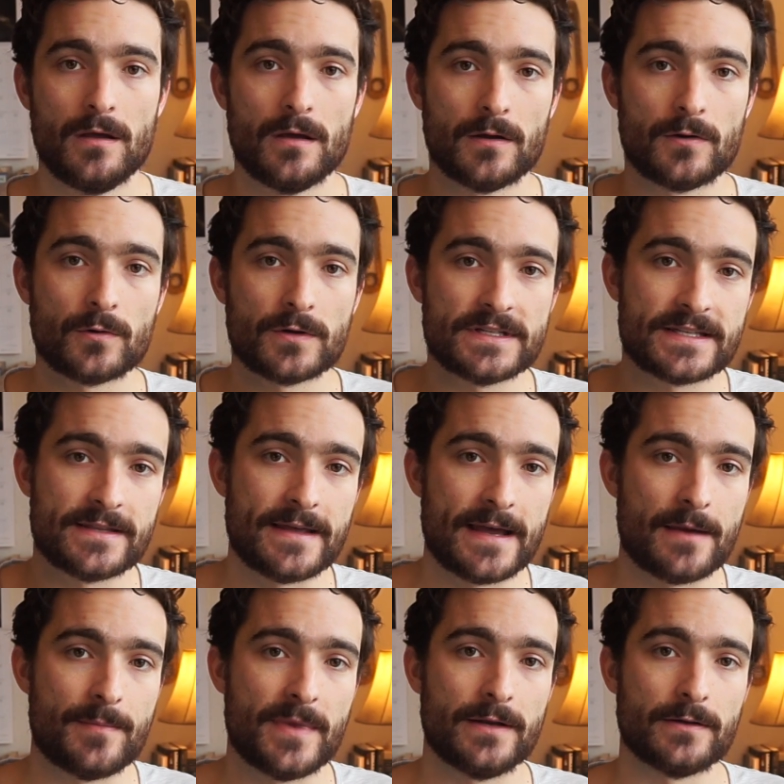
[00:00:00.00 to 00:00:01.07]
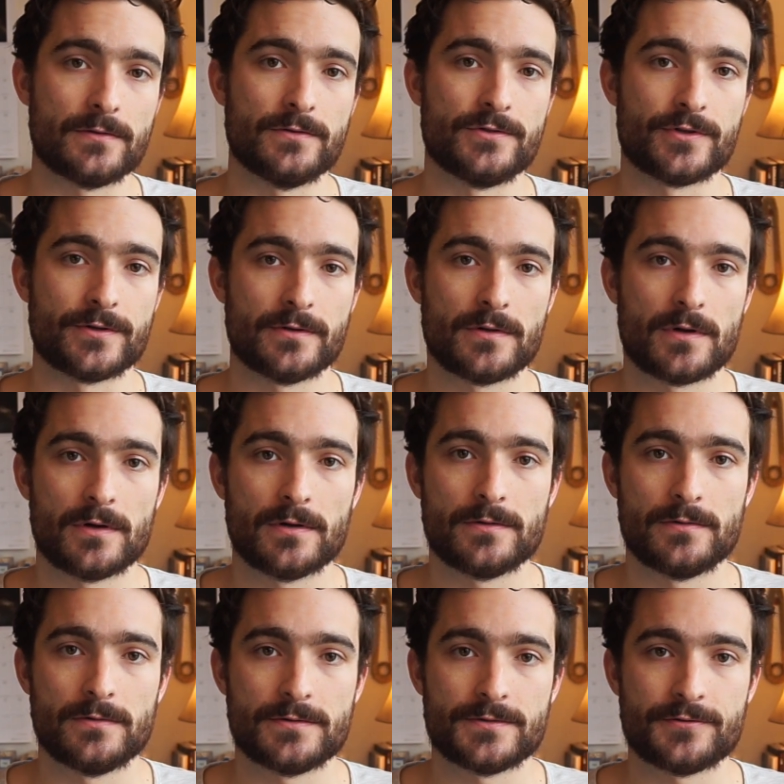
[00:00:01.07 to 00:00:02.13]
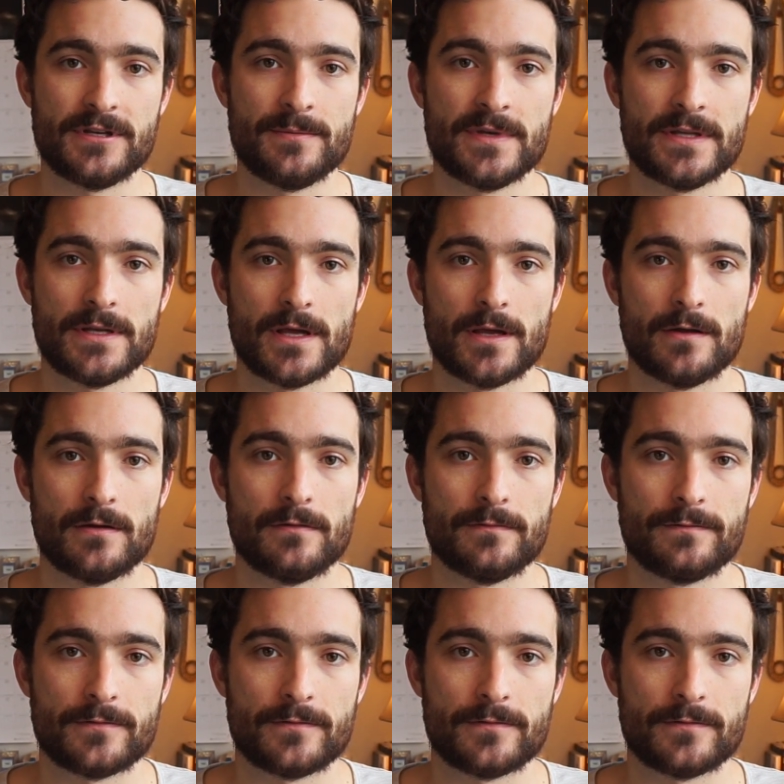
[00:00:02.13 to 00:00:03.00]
According to that medical journal article, treatment of